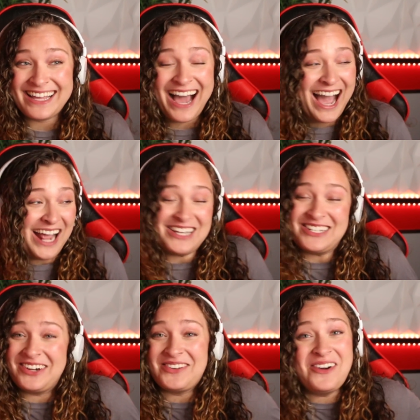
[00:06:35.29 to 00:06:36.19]
I
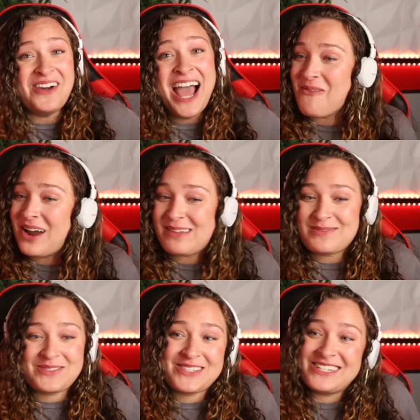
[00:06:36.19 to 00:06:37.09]
don't know what I'm
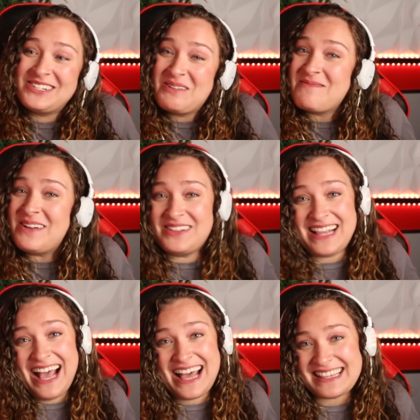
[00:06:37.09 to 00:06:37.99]
supposed to do about
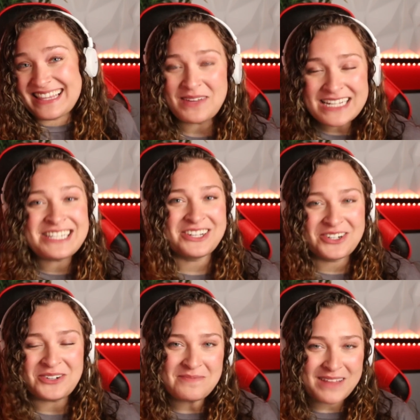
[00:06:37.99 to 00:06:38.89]
that. Me
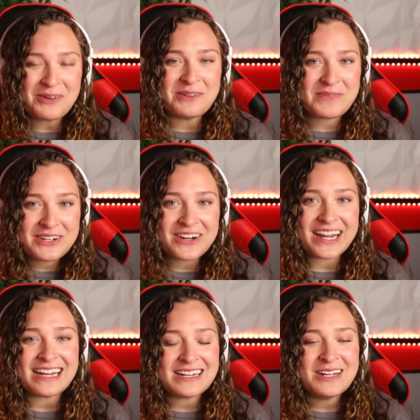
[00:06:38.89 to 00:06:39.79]
too, that would be
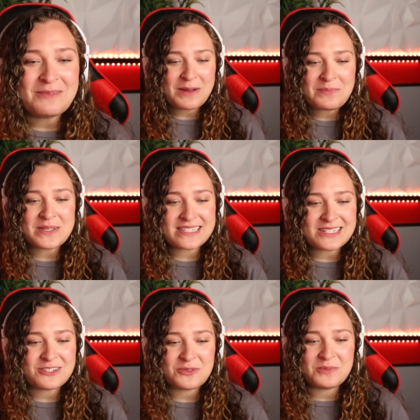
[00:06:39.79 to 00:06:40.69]
great. My
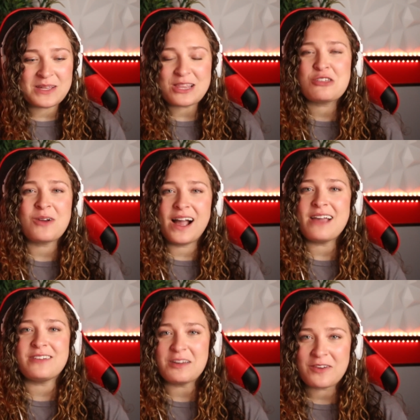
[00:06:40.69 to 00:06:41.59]
business would be
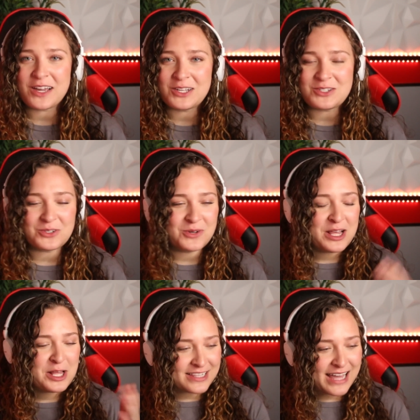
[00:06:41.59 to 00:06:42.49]
thriving if I could do
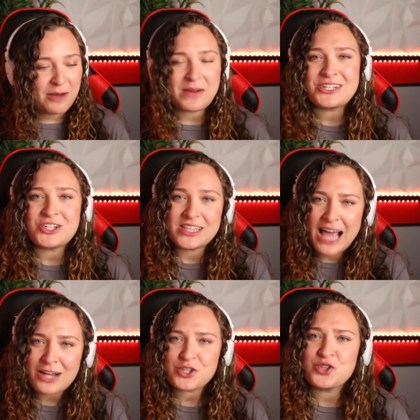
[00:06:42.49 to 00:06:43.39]
that much in
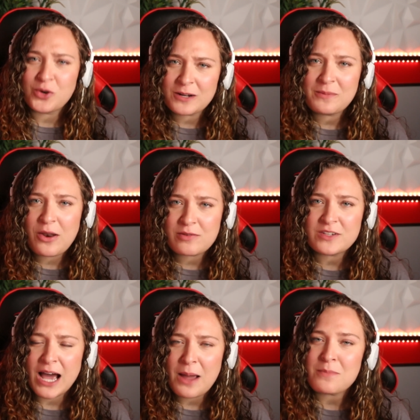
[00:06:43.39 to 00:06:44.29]
that short amount of
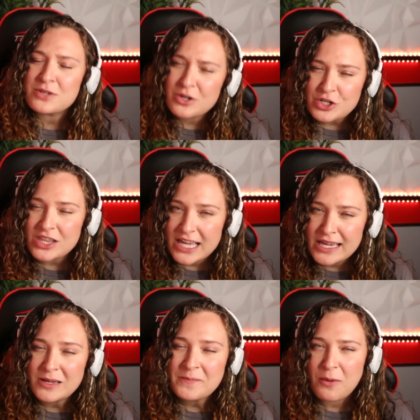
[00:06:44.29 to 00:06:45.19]
time, don't you
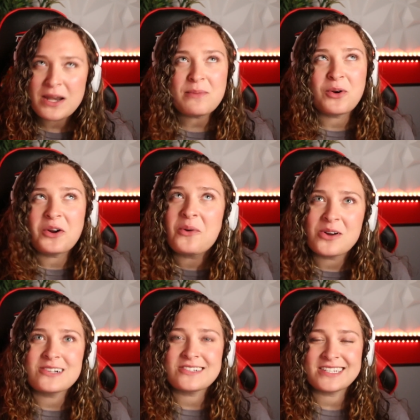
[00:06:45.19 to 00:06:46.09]
think? How many more
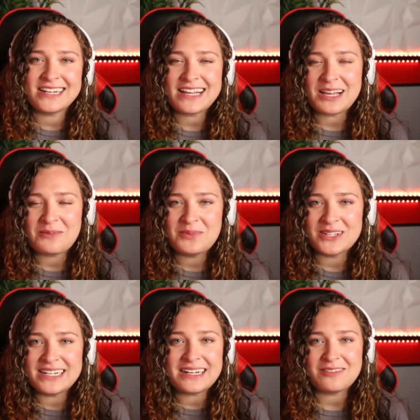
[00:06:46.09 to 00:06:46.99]
orders could I get
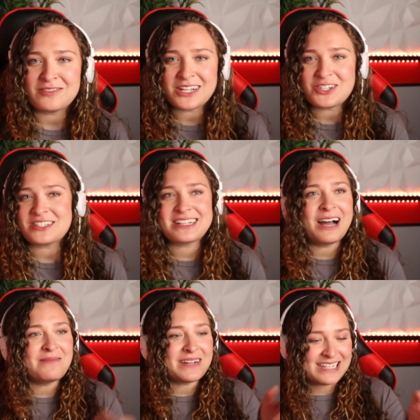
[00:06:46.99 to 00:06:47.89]
completed if I could just
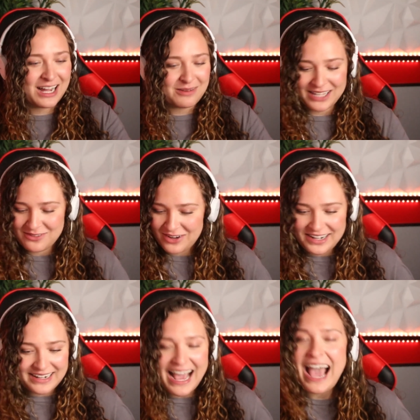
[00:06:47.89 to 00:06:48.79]
cut my timeline
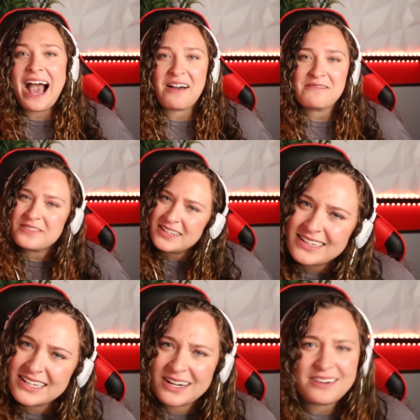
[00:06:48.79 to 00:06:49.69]
right in half,
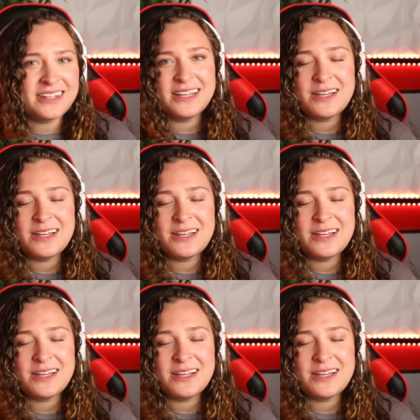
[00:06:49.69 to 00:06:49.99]
you know?